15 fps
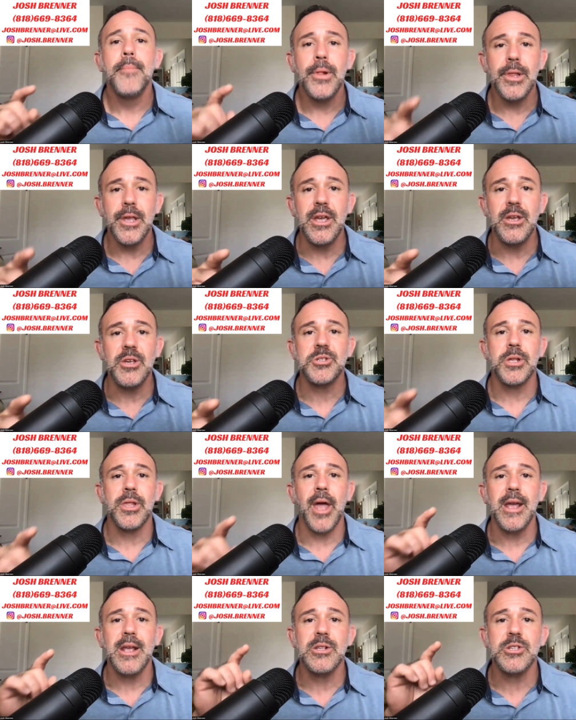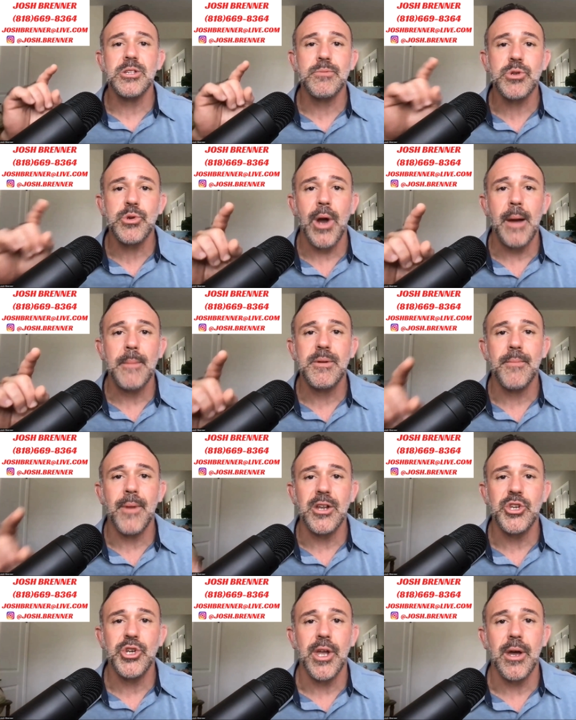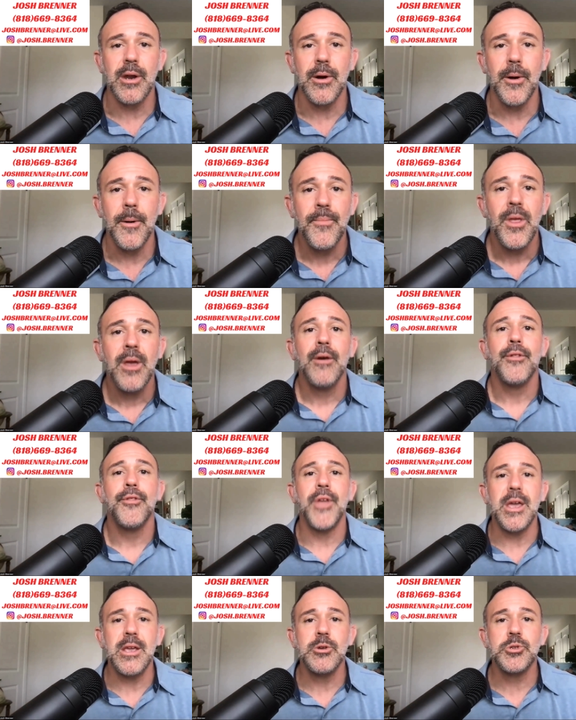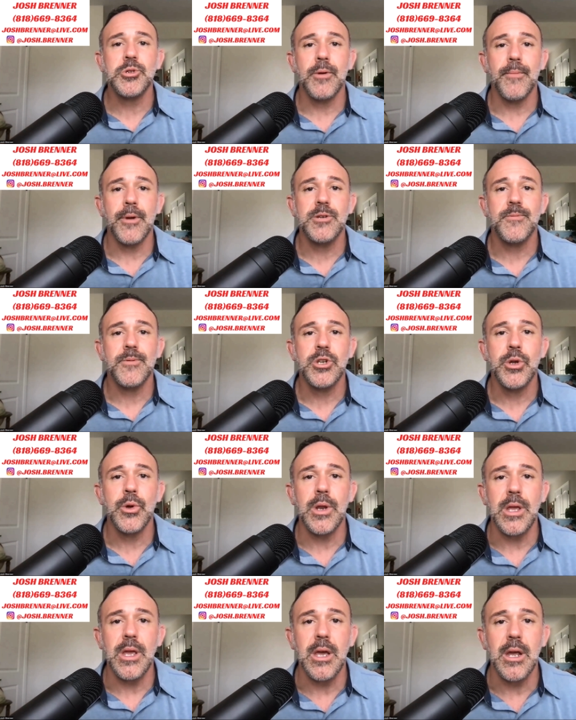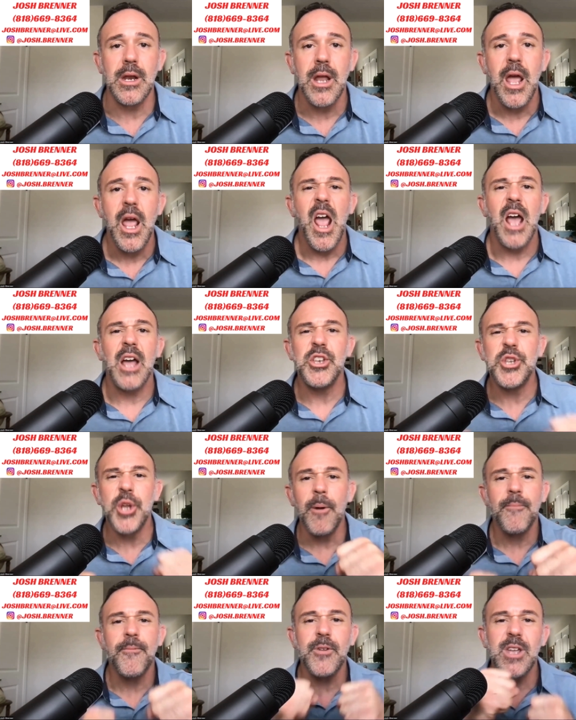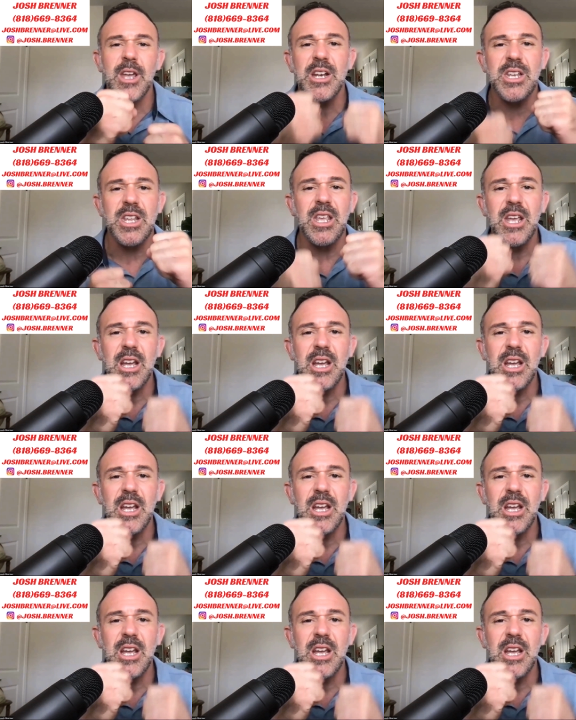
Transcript: please like and subscribe to my channel. Thank you so much for tuning in. And don't forget to